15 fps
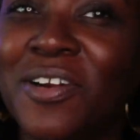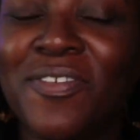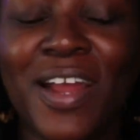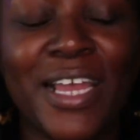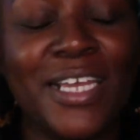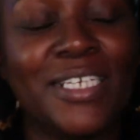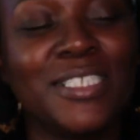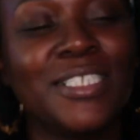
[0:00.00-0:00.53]
All
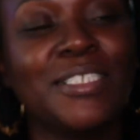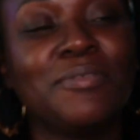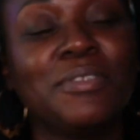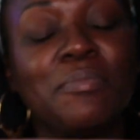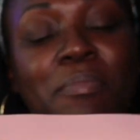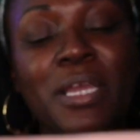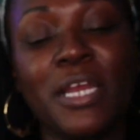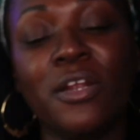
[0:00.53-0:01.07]
right, it's the
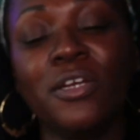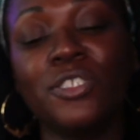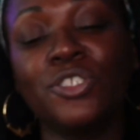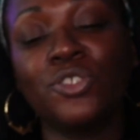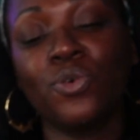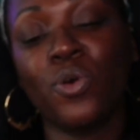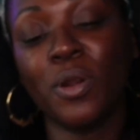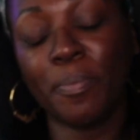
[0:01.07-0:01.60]
Demir
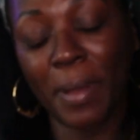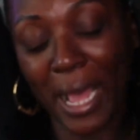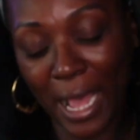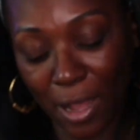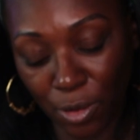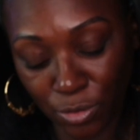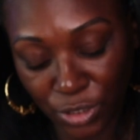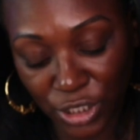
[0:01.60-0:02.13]
Azur
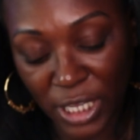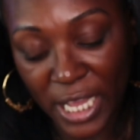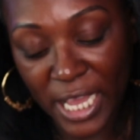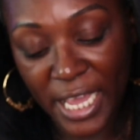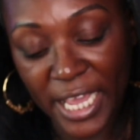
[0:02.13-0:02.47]
pouch.